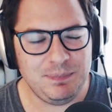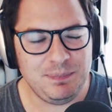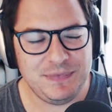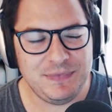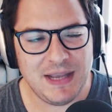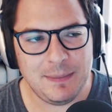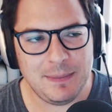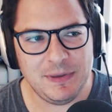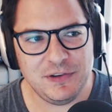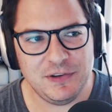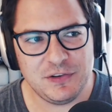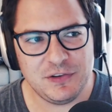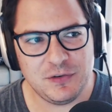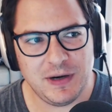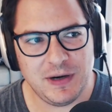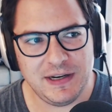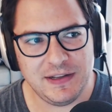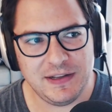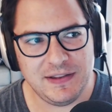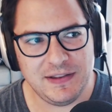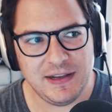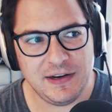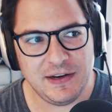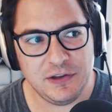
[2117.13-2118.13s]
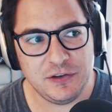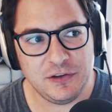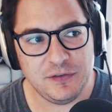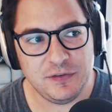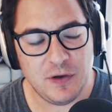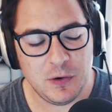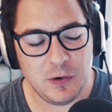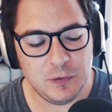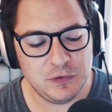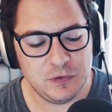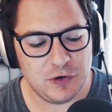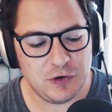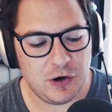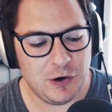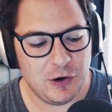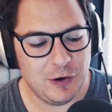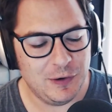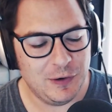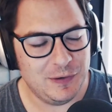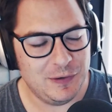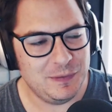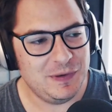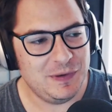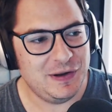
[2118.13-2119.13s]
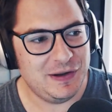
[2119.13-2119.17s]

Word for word: demonstrated that its phones are